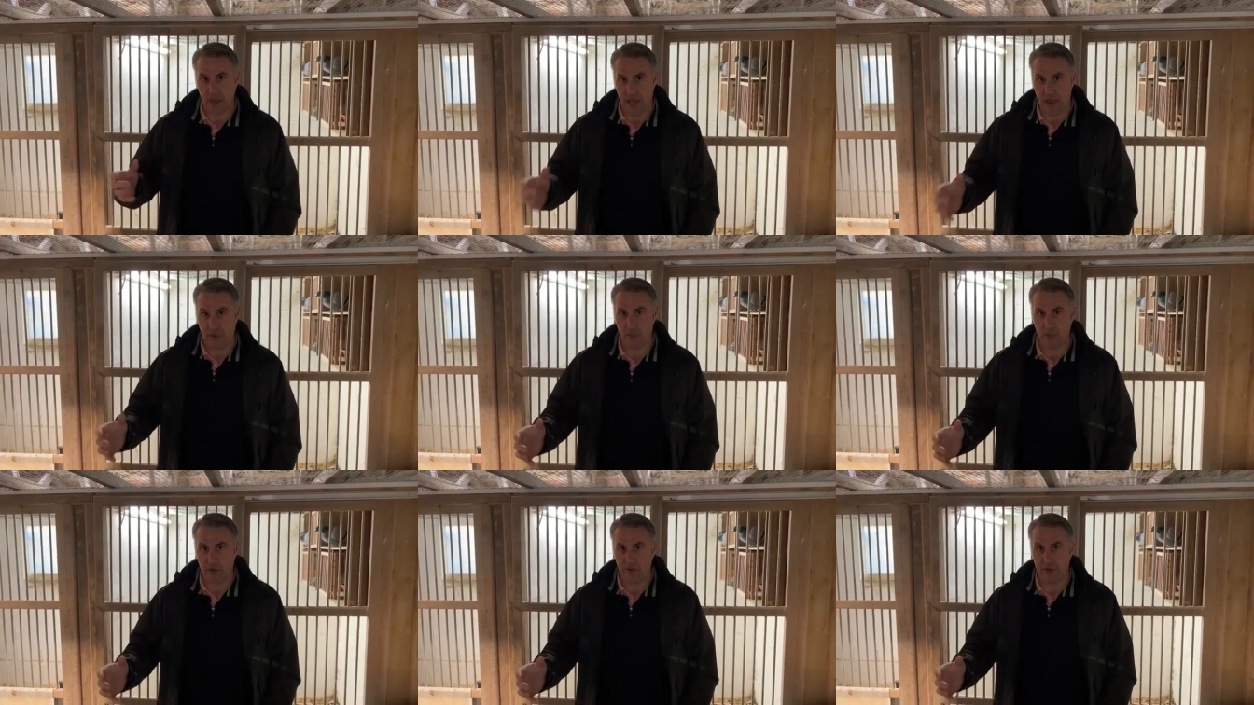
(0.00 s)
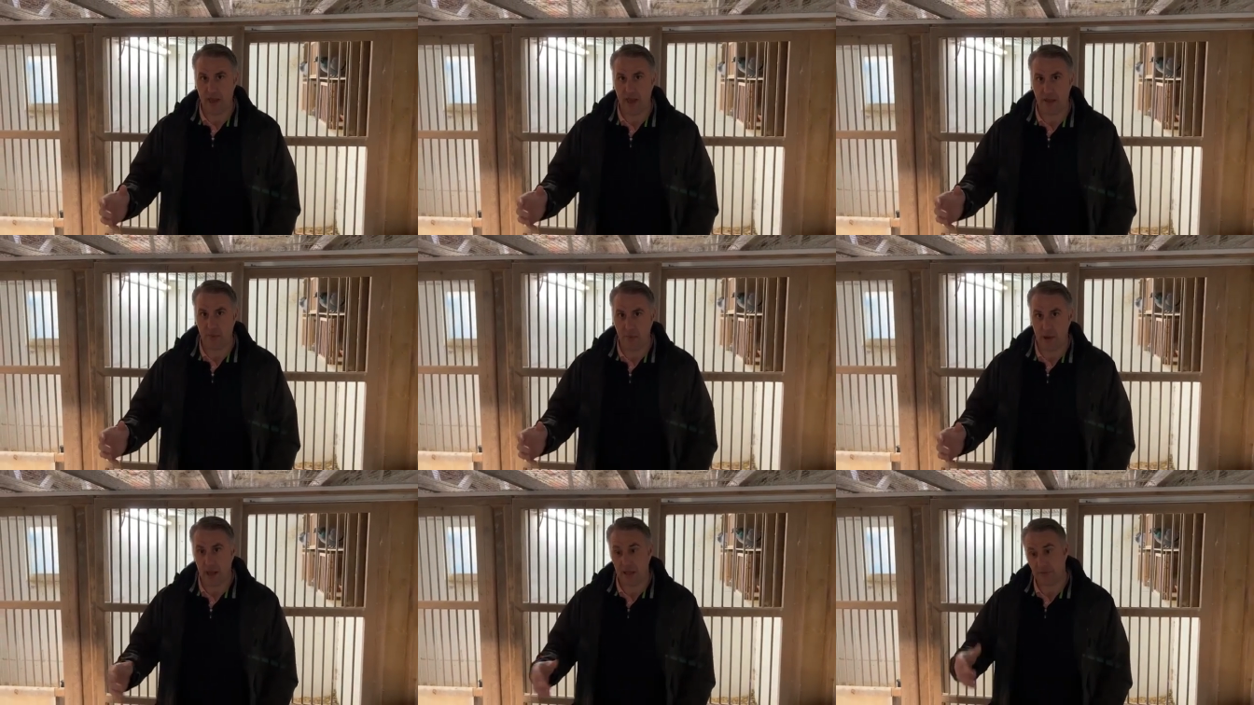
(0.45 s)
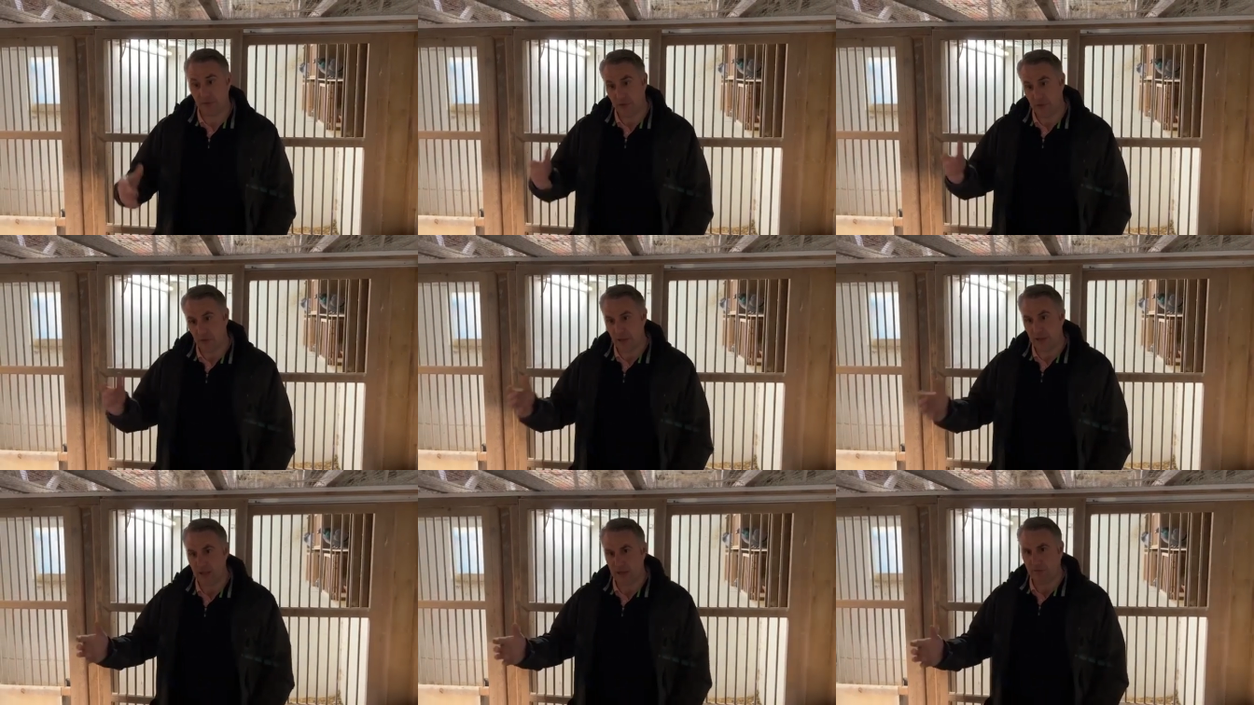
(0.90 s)
again with our blood
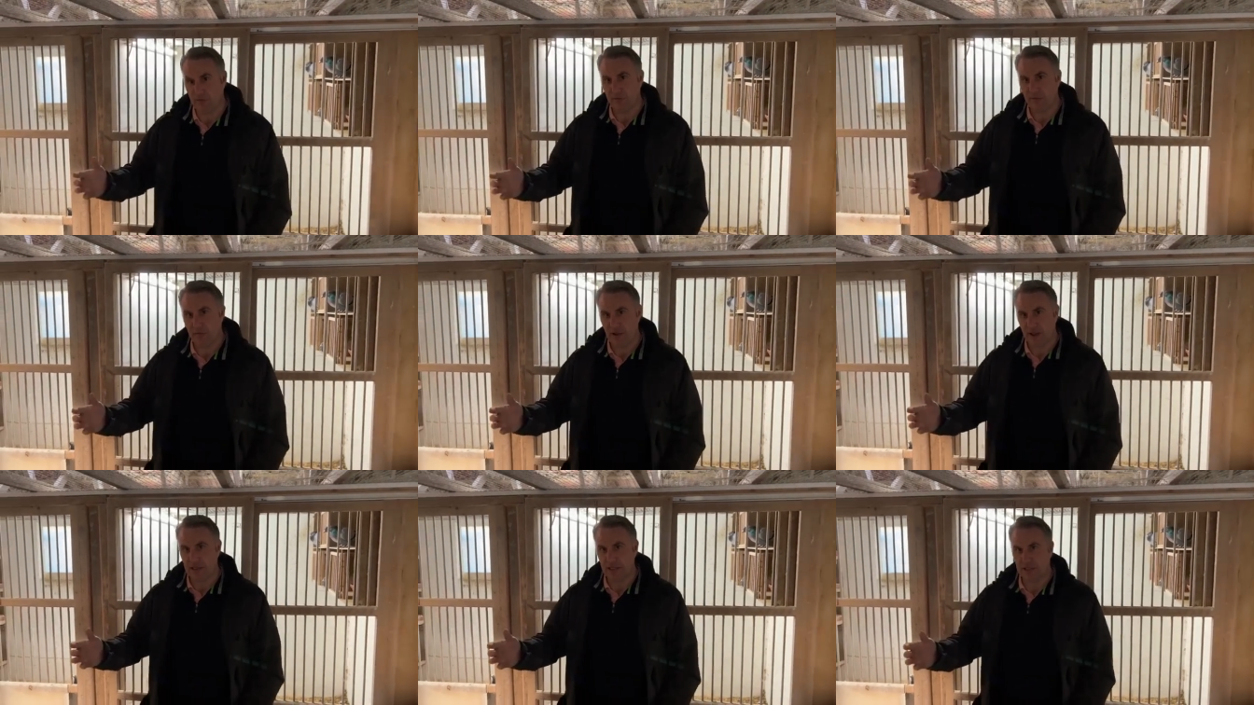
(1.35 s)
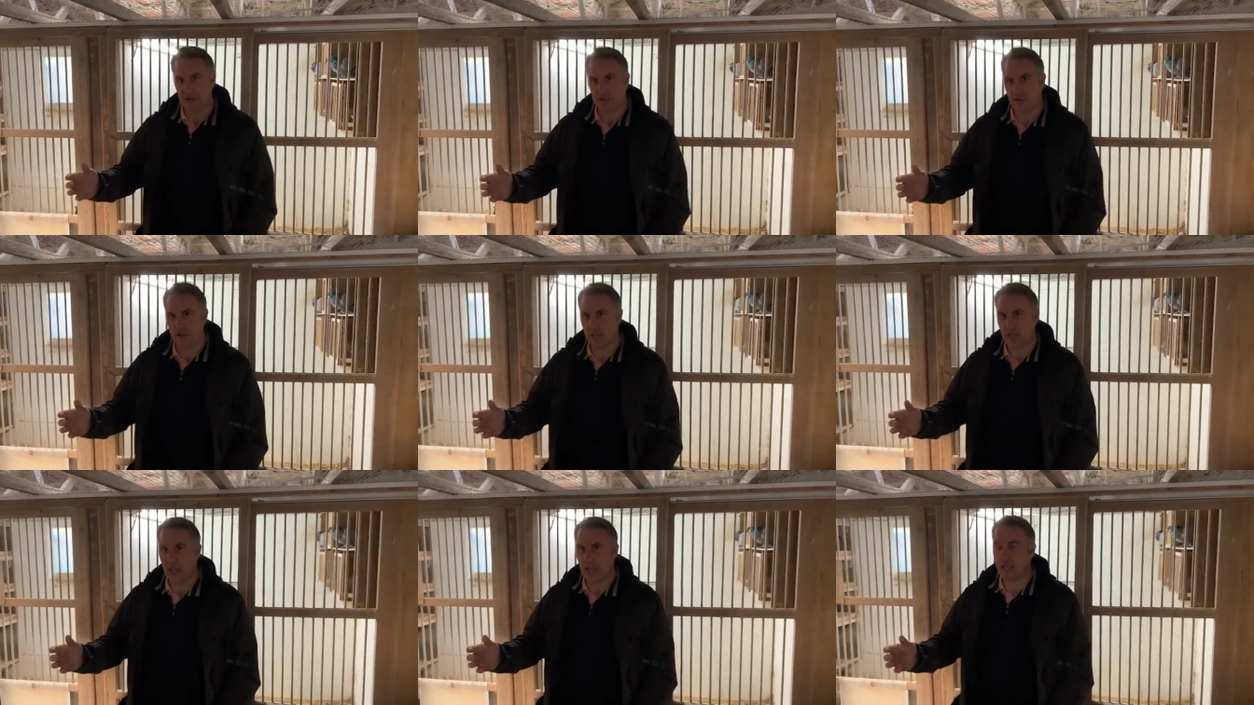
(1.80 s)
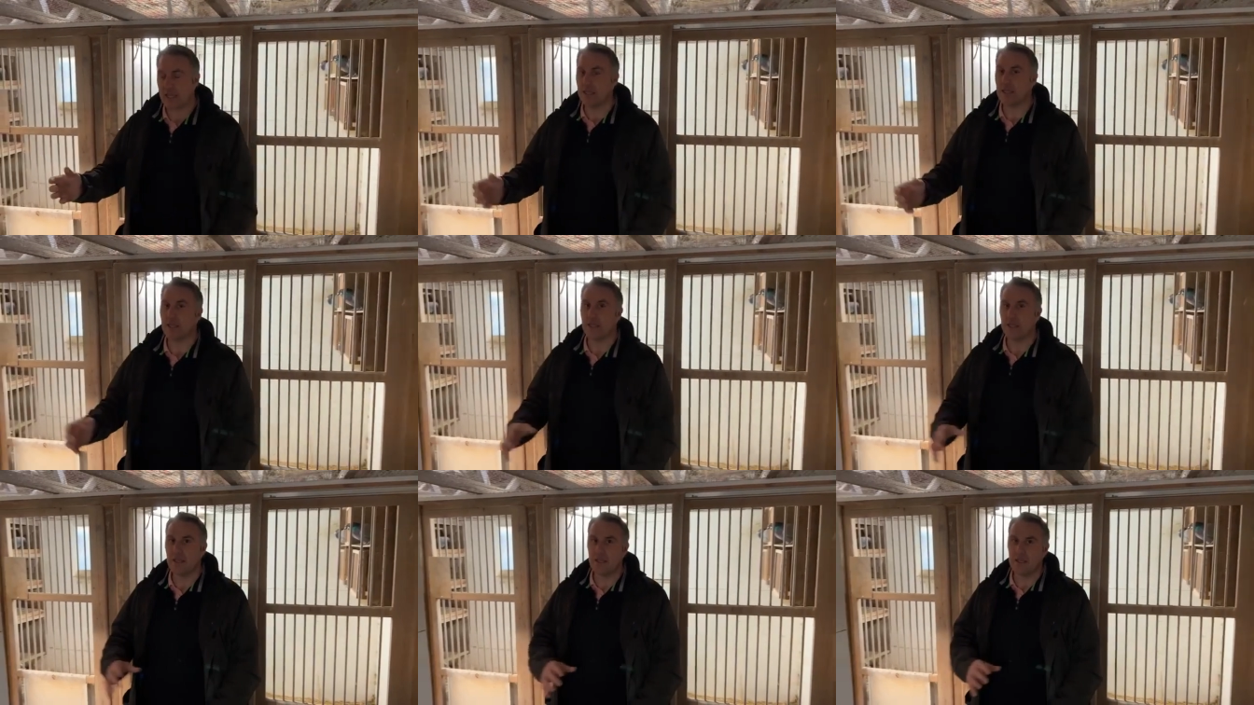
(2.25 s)
for a different fancier again.